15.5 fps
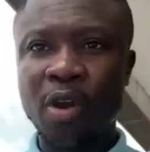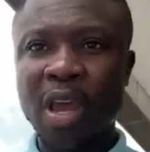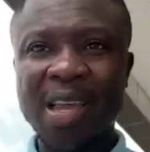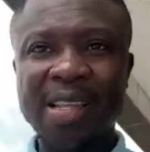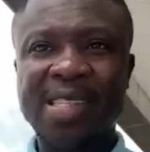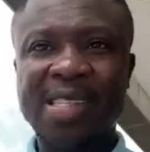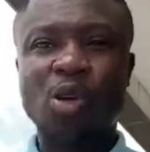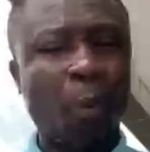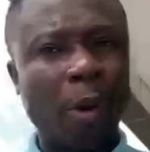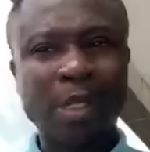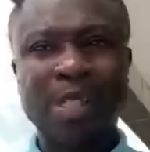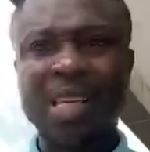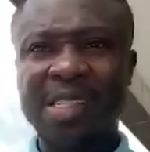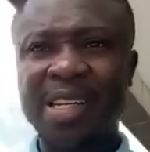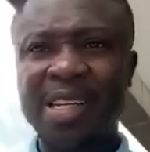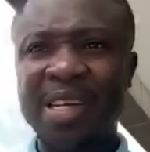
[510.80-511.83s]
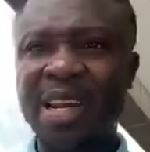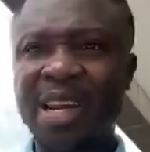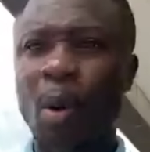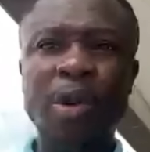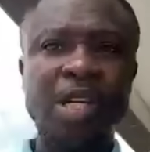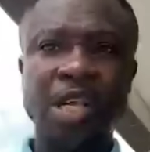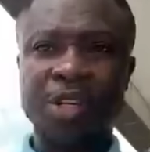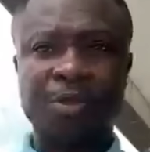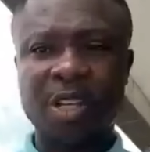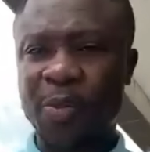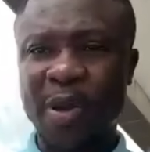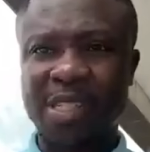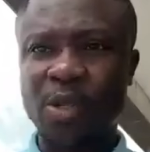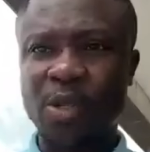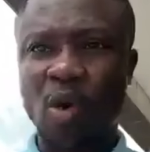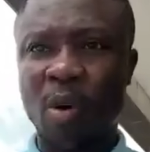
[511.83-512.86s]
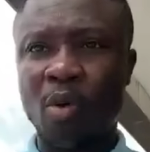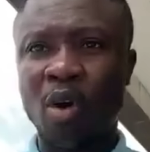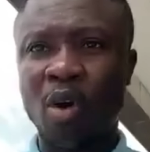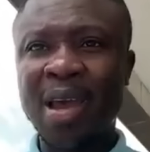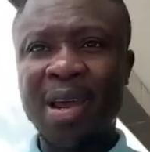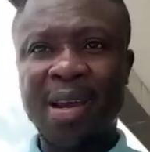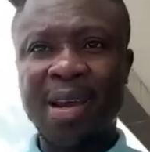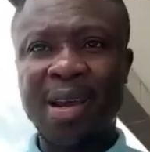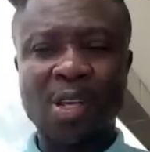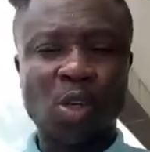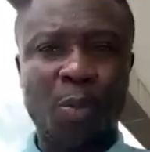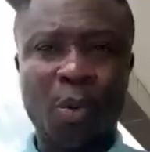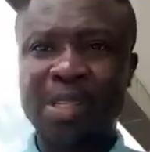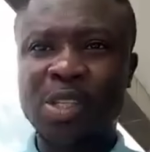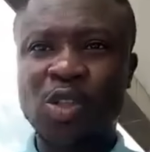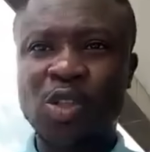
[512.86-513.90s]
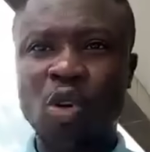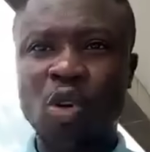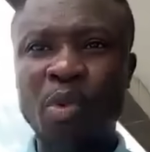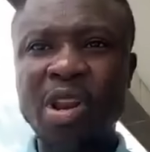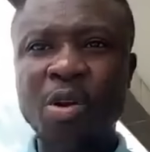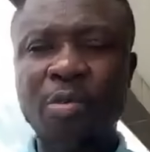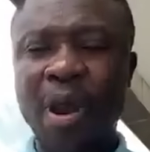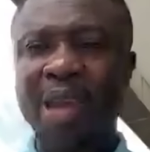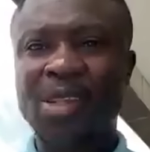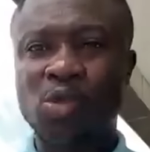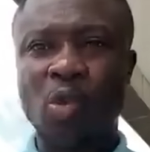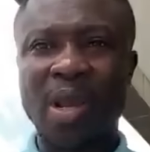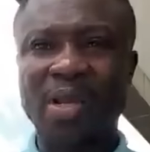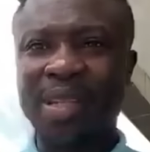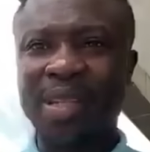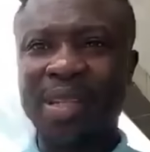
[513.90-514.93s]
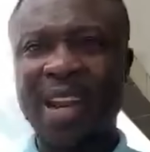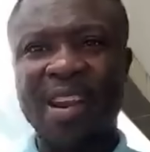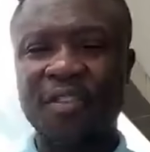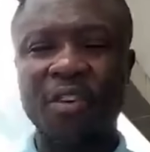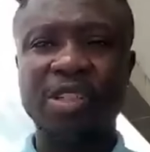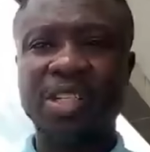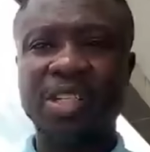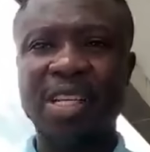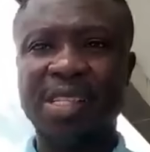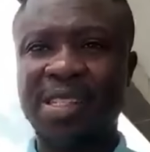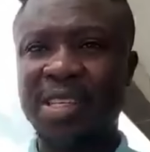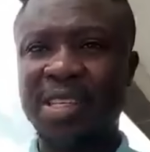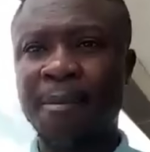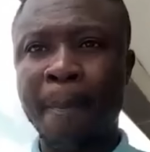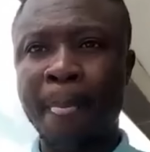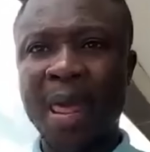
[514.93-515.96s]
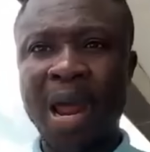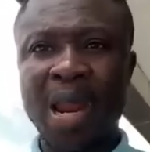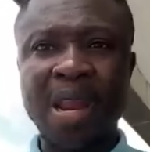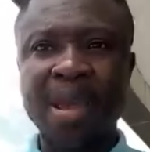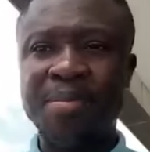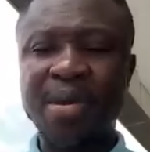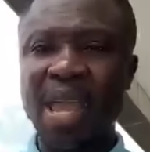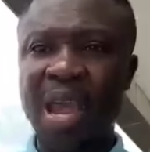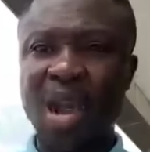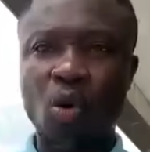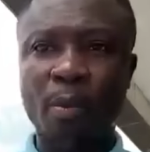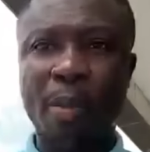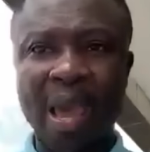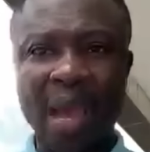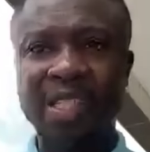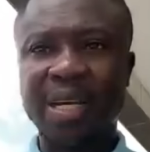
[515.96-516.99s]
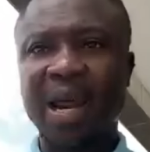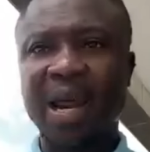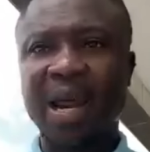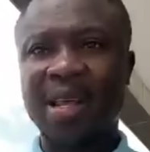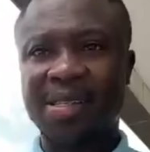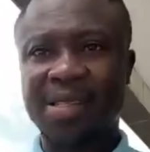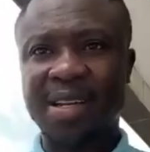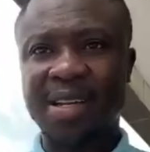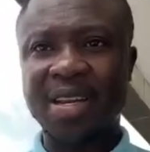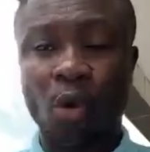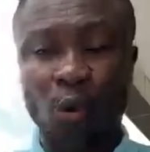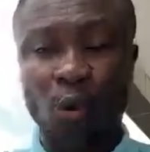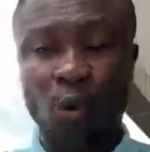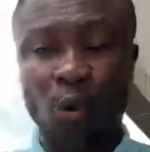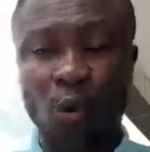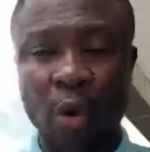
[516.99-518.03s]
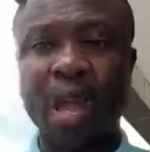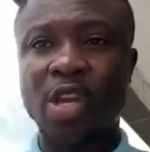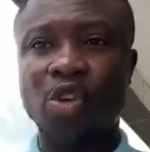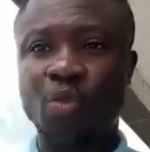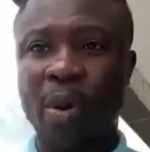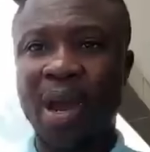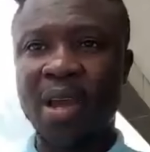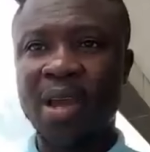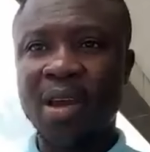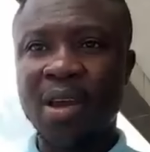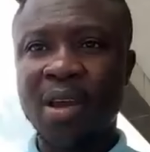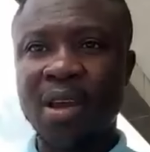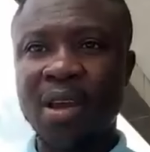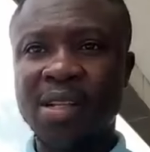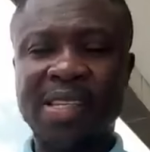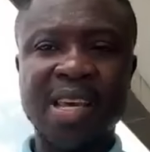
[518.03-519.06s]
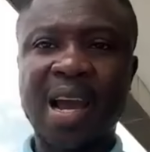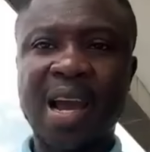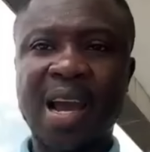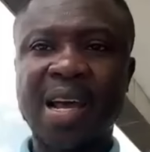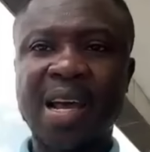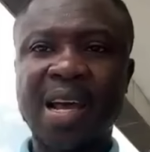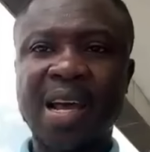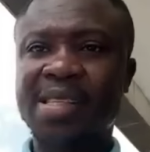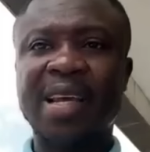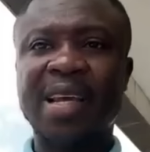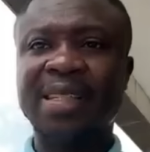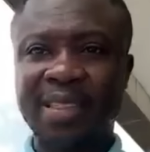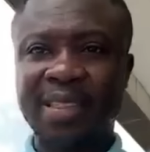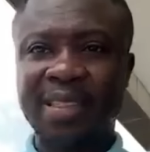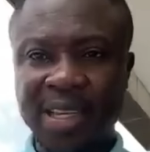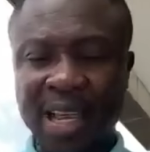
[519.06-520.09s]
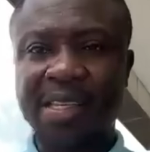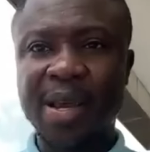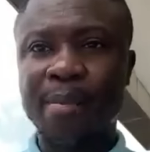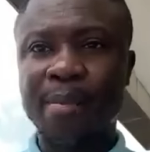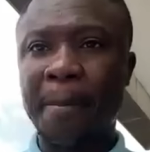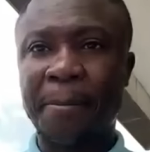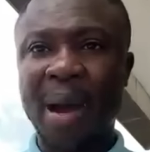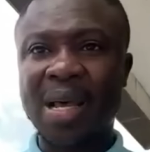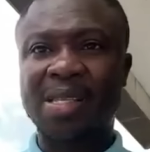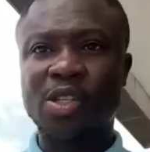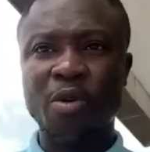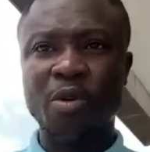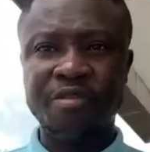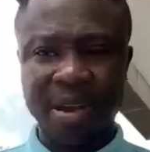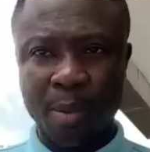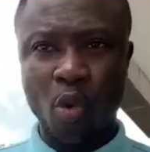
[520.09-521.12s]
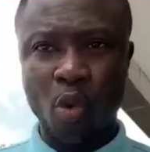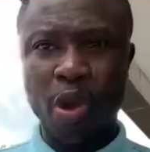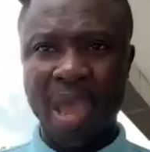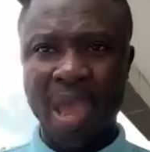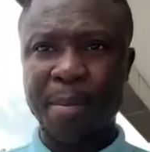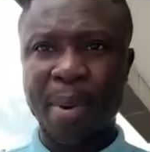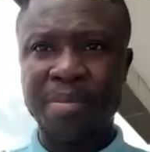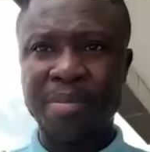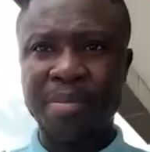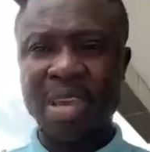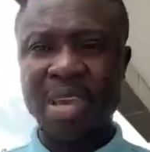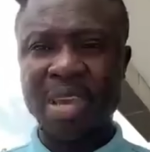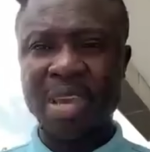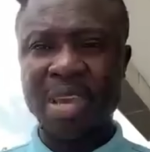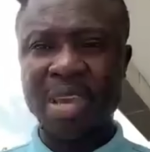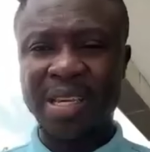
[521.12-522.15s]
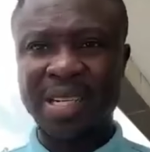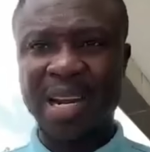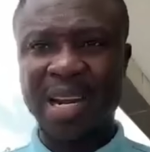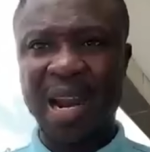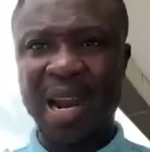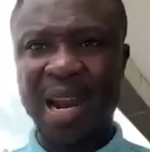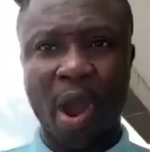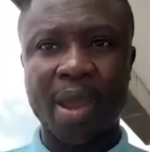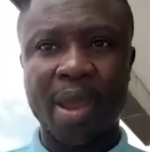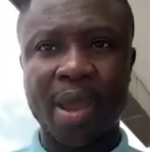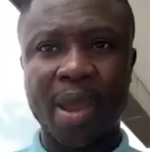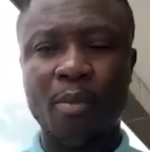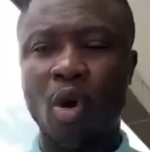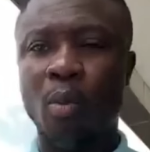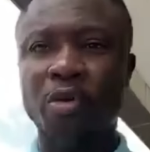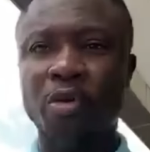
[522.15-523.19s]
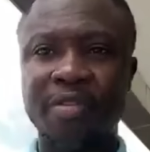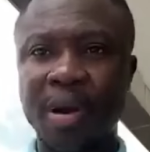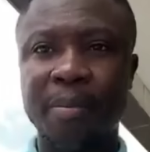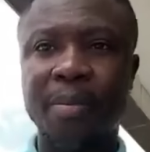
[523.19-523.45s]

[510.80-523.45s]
and supporters ni nyina omo disrespect wo na supporters no mu ni right to enter the field in ti ene bia ye hu ba ye journalist ne de ko ye adwuma ti ye ka se ntia se ma bus no ntwe mo ye ba bi ye gina no mo mwae mo mo ntwe